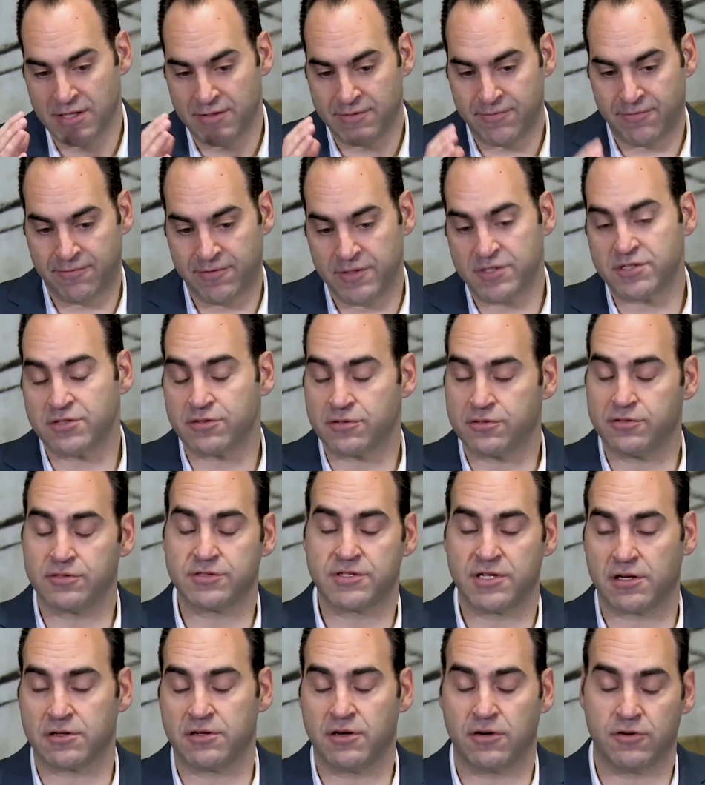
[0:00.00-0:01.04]
physical
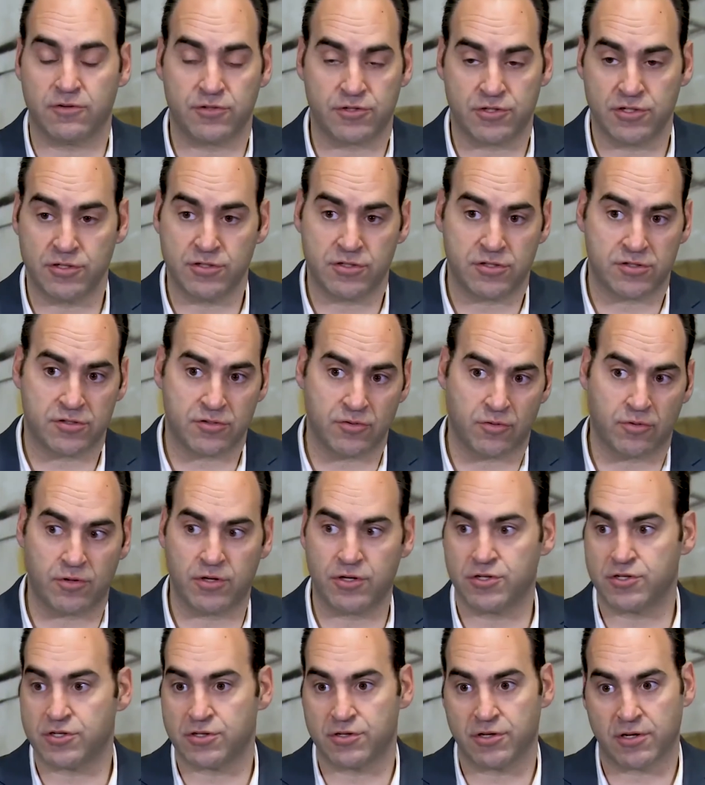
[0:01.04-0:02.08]
technology,
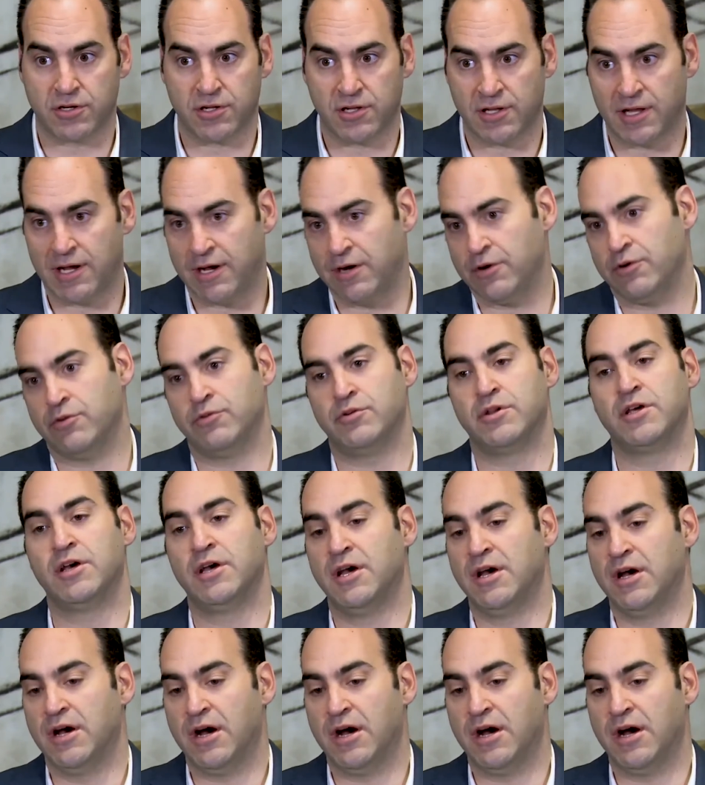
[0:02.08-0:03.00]
storage, the cloud,